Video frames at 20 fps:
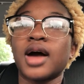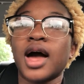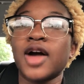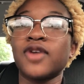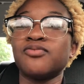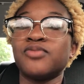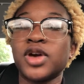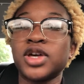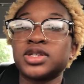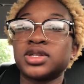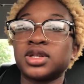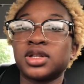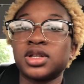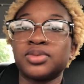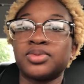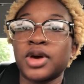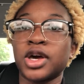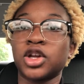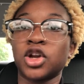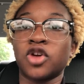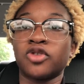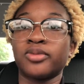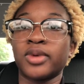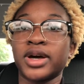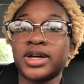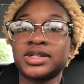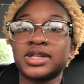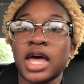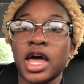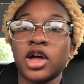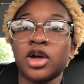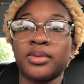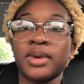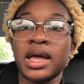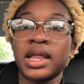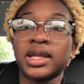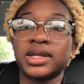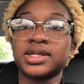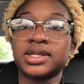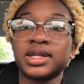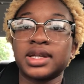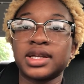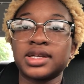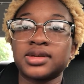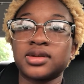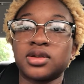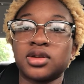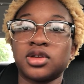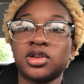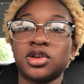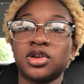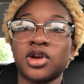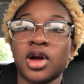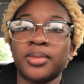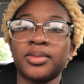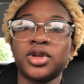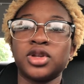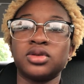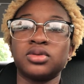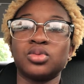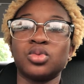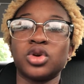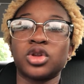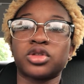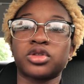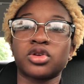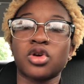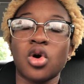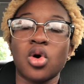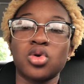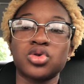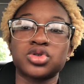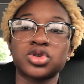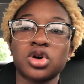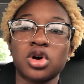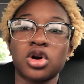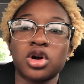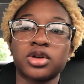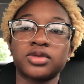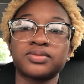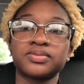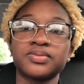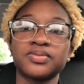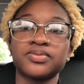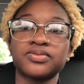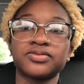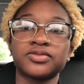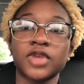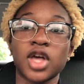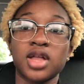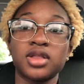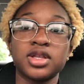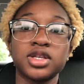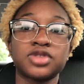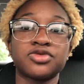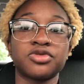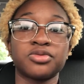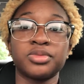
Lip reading: I basically paid off my entire balance in less than a year. I mean, with Kohl's card, at least